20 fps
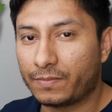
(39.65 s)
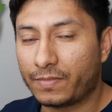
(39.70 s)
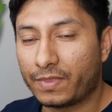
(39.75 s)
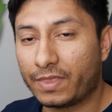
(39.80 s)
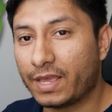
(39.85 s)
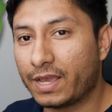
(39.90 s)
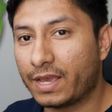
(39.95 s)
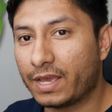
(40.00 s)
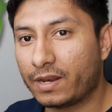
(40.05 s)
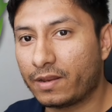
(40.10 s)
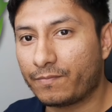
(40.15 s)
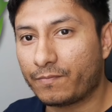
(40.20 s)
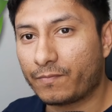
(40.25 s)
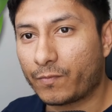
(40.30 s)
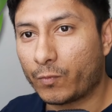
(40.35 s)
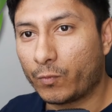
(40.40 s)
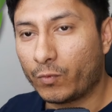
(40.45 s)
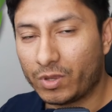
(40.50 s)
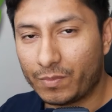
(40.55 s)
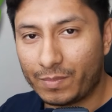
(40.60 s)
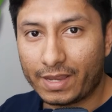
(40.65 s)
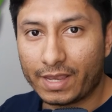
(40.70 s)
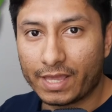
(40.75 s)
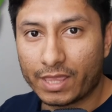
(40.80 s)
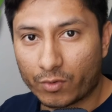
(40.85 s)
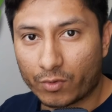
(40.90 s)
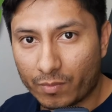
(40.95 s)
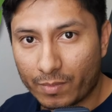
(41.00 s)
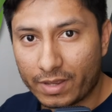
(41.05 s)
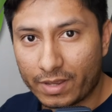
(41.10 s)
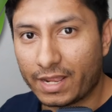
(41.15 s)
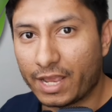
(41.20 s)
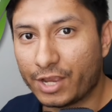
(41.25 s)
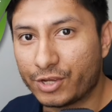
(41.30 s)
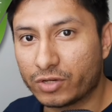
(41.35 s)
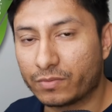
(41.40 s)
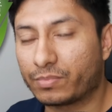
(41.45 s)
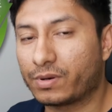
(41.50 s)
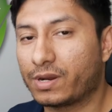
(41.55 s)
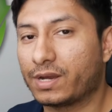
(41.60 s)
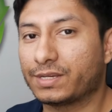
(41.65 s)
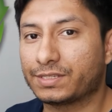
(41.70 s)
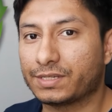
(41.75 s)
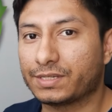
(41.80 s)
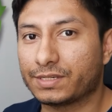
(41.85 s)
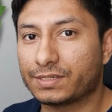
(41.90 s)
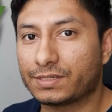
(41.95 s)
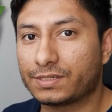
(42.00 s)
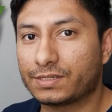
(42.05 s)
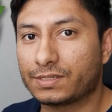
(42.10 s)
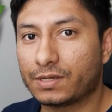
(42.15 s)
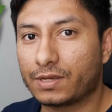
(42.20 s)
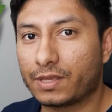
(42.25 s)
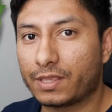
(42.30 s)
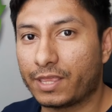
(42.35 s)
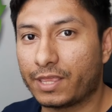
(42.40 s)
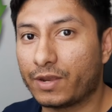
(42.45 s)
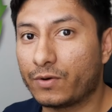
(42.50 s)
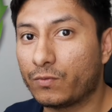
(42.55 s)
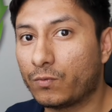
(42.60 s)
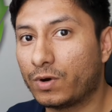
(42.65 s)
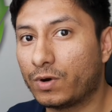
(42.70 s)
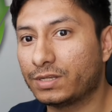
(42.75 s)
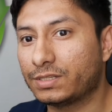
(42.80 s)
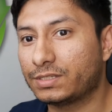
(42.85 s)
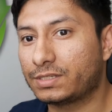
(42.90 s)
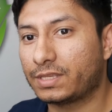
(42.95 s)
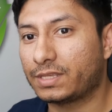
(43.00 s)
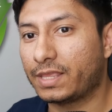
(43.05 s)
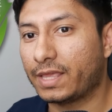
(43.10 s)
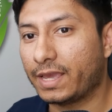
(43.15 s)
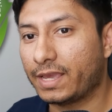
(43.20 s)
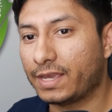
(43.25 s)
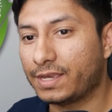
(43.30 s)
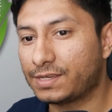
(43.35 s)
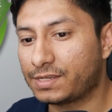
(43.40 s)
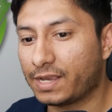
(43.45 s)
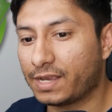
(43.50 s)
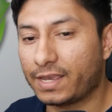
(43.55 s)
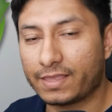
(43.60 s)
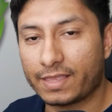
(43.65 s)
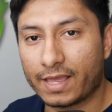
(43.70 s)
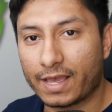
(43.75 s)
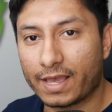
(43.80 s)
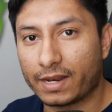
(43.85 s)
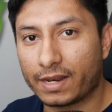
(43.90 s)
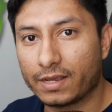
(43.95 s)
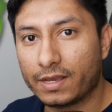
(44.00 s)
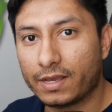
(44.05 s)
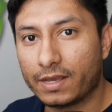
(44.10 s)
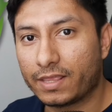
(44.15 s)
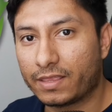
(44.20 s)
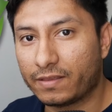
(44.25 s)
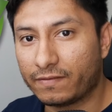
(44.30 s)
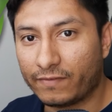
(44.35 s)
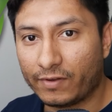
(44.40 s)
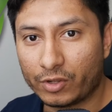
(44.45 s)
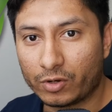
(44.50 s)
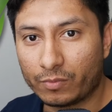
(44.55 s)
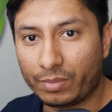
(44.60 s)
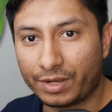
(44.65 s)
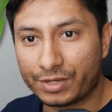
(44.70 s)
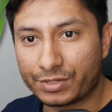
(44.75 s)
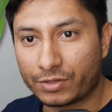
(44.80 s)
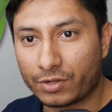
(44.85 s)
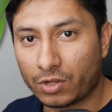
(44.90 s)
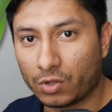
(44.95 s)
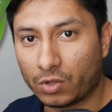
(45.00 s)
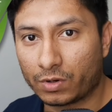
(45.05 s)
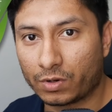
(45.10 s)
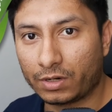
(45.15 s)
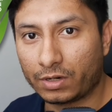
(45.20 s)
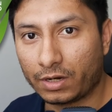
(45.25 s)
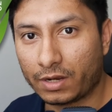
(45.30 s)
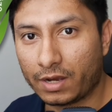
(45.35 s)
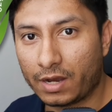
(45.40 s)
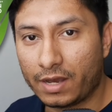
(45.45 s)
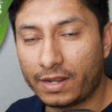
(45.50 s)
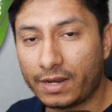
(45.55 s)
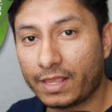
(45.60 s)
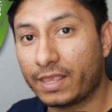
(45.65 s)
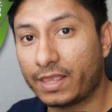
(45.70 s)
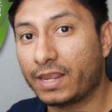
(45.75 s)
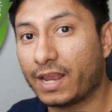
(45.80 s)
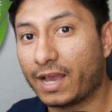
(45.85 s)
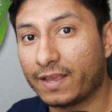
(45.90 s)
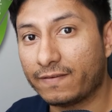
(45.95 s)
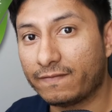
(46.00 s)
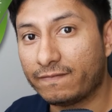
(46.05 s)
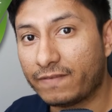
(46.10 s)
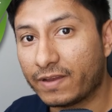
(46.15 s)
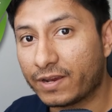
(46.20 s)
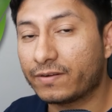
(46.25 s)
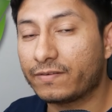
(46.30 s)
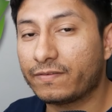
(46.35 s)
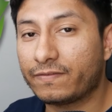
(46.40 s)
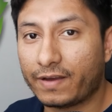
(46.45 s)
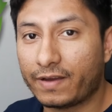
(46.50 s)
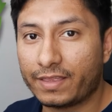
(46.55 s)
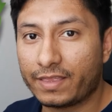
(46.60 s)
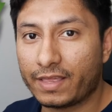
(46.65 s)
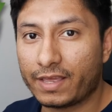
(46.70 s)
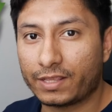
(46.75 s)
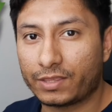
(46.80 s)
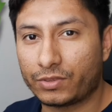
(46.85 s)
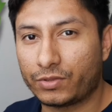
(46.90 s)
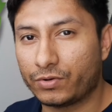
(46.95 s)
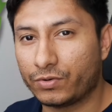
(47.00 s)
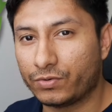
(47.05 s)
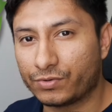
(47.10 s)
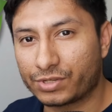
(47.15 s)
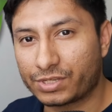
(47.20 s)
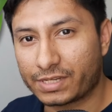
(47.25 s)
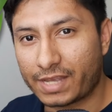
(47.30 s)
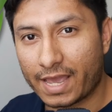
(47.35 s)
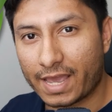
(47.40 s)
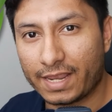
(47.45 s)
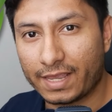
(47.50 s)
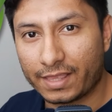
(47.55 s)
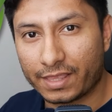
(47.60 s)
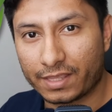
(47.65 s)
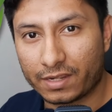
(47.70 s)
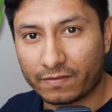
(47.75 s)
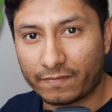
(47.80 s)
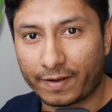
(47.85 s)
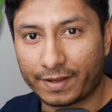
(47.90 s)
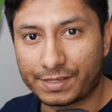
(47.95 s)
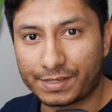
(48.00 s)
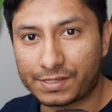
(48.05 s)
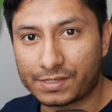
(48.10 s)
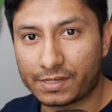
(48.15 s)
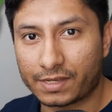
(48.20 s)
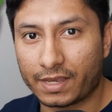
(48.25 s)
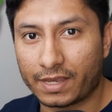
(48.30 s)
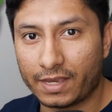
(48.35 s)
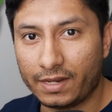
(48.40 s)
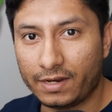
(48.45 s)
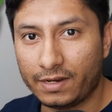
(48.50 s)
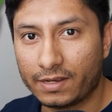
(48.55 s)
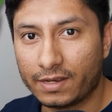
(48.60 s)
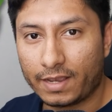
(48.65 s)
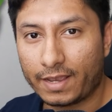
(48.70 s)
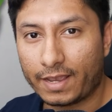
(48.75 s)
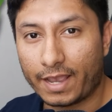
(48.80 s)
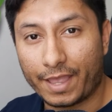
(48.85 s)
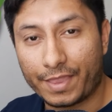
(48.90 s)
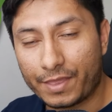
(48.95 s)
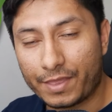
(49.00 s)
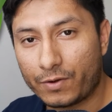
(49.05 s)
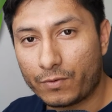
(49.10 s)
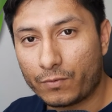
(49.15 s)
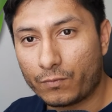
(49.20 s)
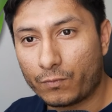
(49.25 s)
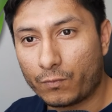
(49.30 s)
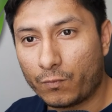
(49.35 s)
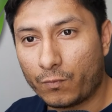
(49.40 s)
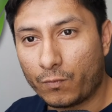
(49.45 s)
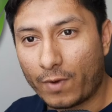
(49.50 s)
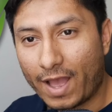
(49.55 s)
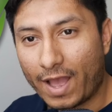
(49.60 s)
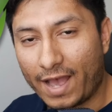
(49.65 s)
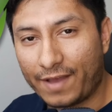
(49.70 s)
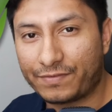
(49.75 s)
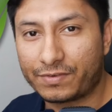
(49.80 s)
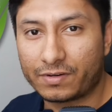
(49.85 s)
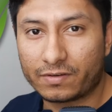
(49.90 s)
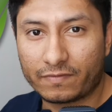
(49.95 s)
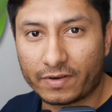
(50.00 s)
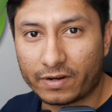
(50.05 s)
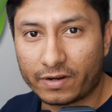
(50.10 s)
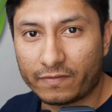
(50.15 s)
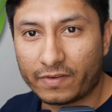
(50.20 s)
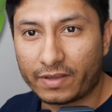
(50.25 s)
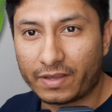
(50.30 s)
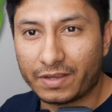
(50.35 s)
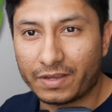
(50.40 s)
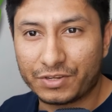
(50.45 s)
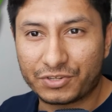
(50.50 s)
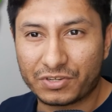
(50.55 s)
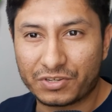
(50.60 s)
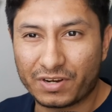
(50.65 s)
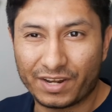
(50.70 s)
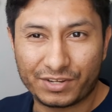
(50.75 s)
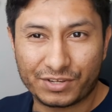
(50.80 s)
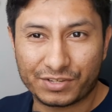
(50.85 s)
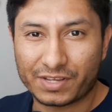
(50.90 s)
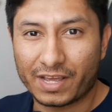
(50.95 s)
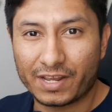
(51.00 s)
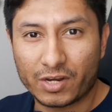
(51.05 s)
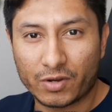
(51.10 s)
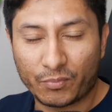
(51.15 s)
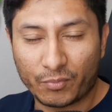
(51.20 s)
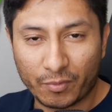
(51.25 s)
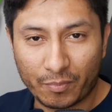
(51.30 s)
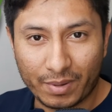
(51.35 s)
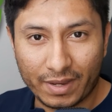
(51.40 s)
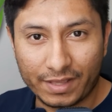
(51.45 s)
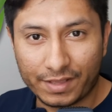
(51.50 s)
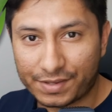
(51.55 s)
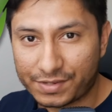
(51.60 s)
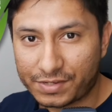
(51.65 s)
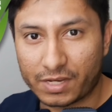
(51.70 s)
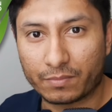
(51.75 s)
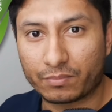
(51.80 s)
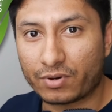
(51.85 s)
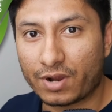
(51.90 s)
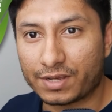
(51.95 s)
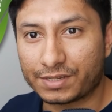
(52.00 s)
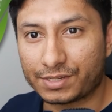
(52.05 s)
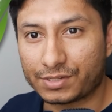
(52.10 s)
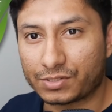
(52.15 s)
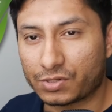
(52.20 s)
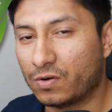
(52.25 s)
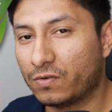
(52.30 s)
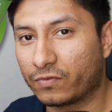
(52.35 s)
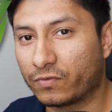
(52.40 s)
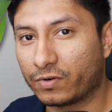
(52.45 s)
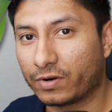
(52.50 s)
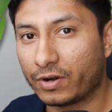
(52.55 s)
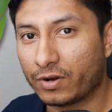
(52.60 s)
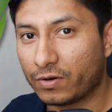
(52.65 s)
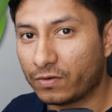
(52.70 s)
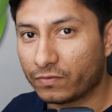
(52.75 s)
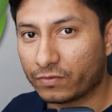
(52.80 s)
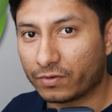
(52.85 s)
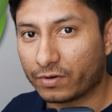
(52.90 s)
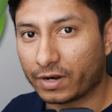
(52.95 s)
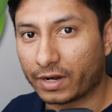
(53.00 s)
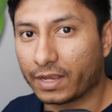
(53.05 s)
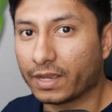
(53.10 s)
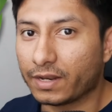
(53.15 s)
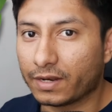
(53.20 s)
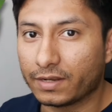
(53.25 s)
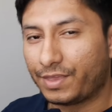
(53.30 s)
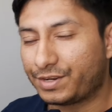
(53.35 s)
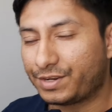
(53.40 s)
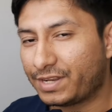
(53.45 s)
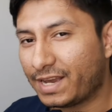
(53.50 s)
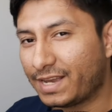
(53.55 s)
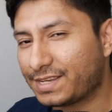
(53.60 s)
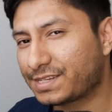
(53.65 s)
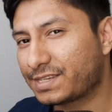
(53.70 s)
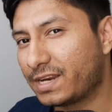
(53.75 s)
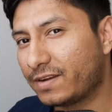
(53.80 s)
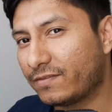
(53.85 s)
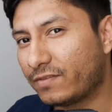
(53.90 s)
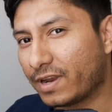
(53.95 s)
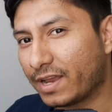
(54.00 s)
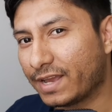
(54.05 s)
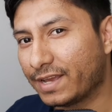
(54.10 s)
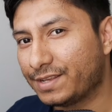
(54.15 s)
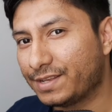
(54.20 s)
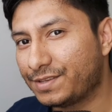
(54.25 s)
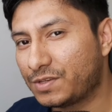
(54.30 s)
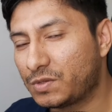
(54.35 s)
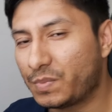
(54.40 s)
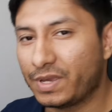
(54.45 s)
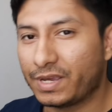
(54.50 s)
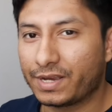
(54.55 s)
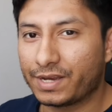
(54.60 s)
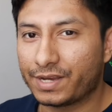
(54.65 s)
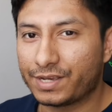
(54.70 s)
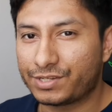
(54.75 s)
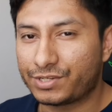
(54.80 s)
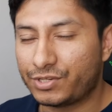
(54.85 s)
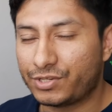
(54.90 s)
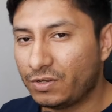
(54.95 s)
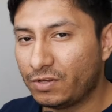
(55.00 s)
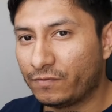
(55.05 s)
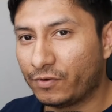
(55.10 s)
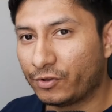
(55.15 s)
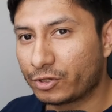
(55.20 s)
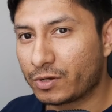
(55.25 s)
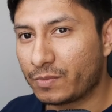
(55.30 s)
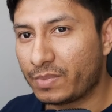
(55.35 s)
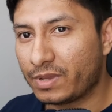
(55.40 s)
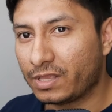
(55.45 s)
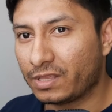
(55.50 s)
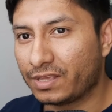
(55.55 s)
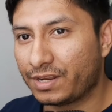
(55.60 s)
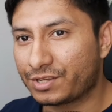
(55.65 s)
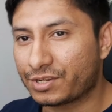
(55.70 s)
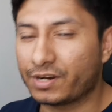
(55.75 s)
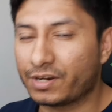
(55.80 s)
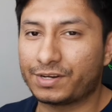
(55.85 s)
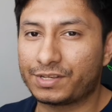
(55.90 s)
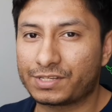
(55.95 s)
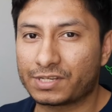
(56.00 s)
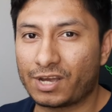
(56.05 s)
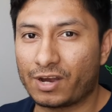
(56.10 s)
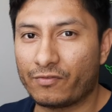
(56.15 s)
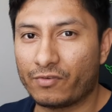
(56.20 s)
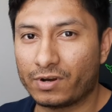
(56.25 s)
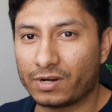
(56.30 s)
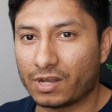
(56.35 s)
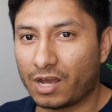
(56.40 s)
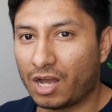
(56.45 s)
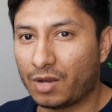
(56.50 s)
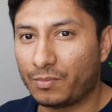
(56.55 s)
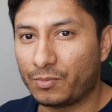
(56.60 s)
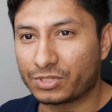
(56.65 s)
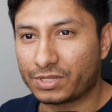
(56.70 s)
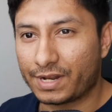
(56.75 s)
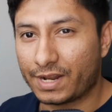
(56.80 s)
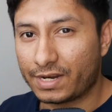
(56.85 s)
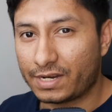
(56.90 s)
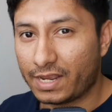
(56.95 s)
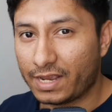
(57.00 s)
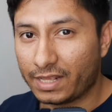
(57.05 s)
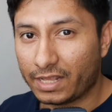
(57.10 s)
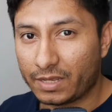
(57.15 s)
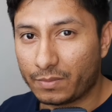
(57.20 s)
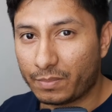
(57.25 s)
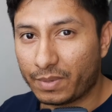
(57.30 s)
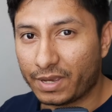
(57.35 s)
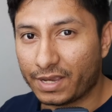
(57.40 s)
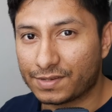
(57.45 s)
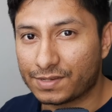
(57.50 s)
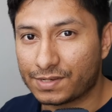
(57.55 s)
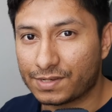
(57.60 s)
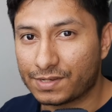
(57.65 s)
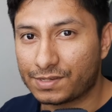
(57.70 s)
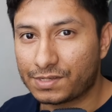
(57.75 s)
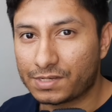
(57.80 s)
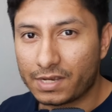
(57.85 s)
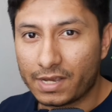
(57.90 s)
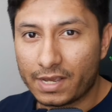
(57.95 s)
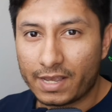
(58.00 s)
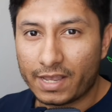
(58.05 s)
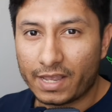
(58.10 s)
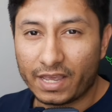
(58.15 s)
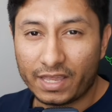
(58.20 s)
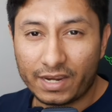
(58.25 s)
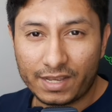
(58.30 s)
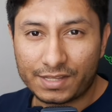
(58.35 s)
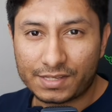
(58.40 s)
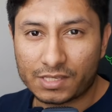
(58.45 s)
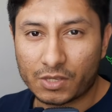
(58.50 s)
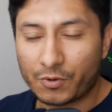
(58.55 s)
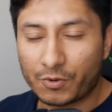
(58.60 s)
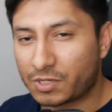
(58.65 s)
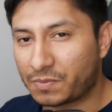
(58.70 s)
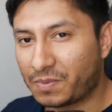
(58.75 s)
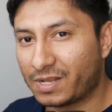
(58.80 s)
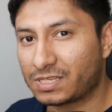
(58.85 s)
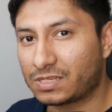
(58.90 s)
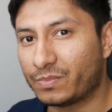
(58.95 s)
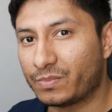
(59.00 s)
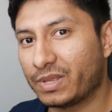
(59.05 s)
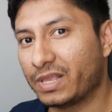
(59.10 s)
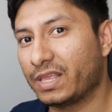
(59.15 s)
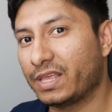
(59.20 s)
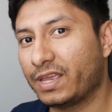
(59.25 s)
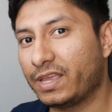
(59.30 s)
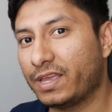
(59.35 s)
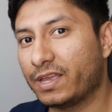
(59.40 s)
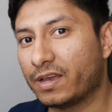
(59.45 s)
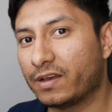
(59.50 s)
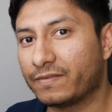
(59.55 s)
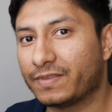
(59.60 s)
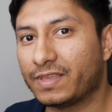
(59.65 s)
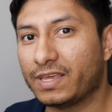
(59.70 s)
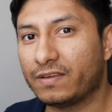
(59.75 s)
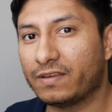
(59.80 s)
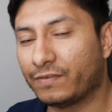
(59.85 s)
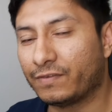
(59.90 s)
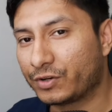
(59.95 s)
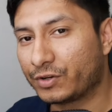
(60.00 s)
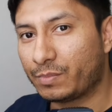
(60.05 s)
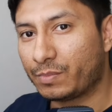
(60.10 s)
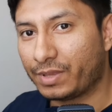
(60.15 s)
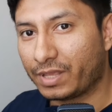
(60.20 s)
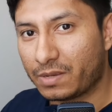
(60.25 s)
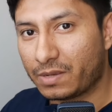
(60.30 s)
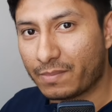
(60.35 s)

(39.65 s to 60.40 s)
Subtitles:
then we begin the remediation process. Then once they say that the vulnerabilities are no longer gone, then I verify that through scanning the devices again. And then after verification, I just end up repeating the same process over and over again. The task never ends because new vulnerabilities are discovered almost on a daily basis. And it's the responsibility of the vulnerability